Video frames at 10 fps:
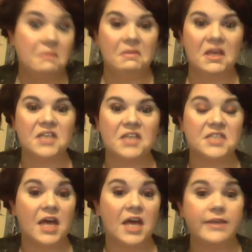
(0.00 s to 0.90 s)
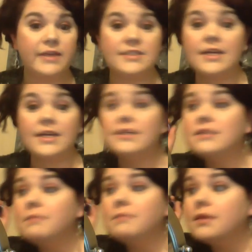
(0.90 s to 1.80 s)
I guess that makes sense.
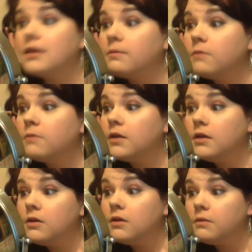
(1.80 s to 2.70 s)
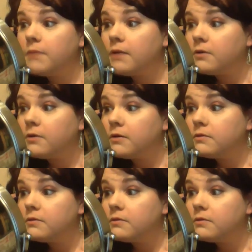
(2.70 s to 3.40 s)
I mean, like, I'm really good at payroll.